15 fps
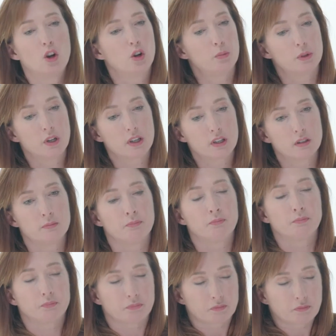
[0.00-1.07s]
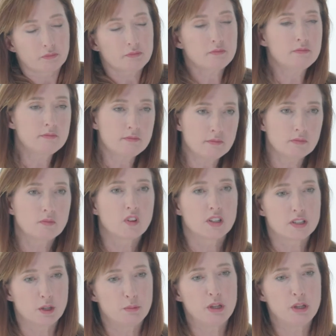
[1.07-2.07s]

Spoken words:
whole book, some